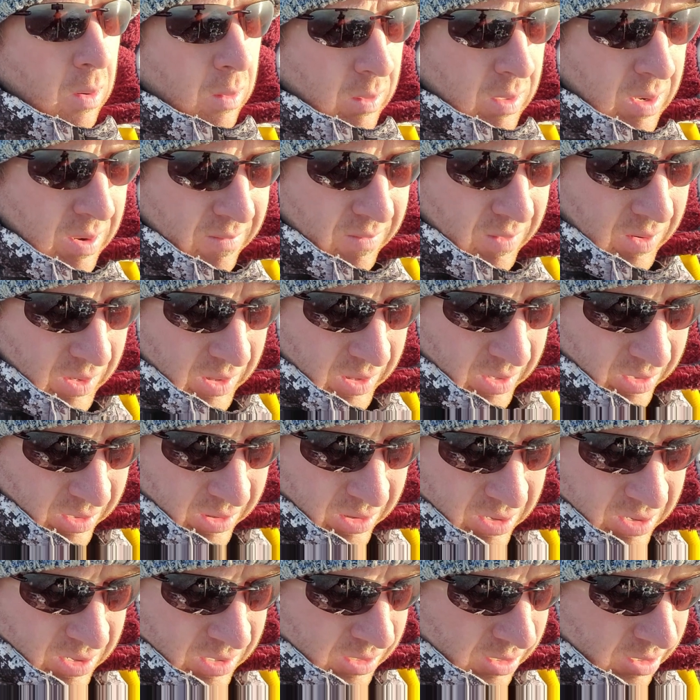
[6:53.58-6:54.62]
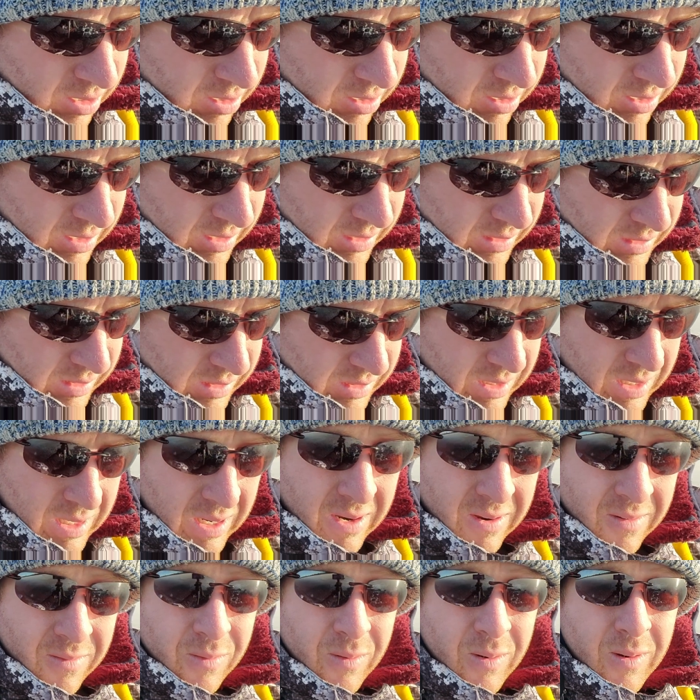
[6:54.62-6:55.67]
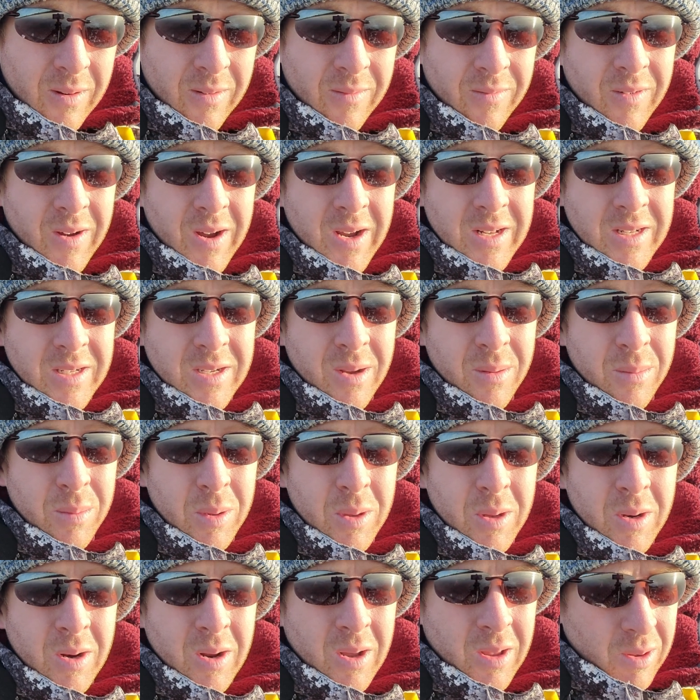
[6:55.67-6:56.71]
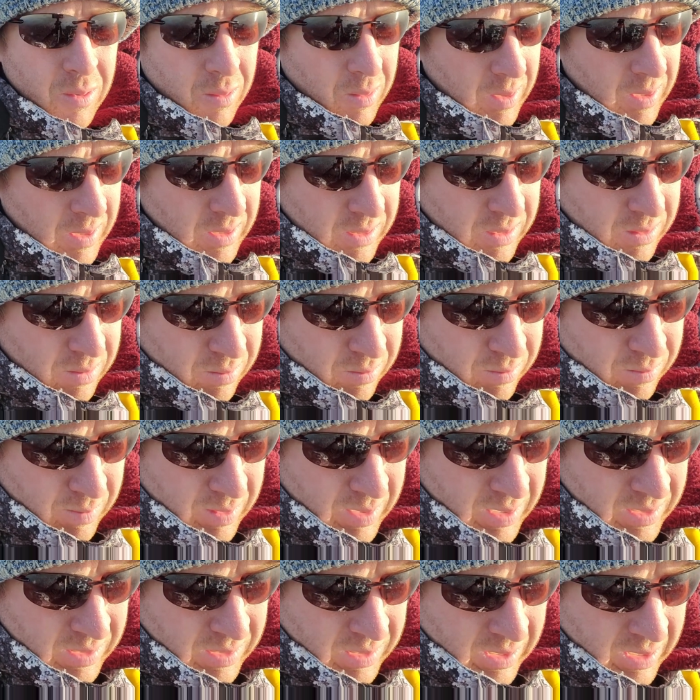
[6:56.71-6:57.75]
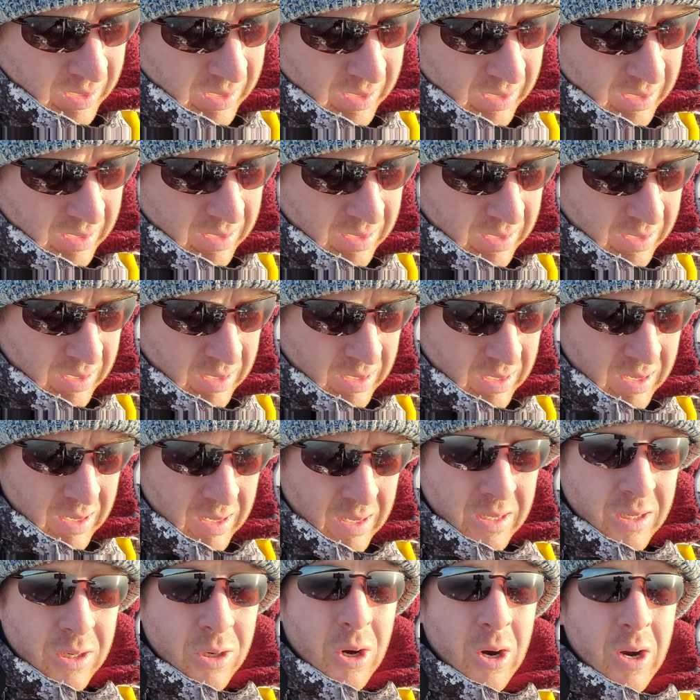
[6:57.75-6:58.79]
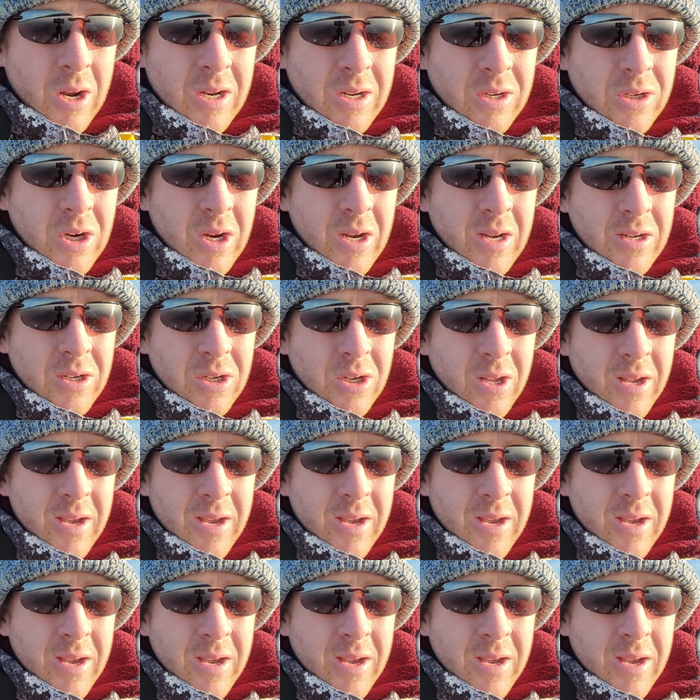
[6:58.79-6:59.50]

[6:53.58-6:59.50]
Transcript: we'll give it a little longer and see if we can find something. Otherwise we might try and change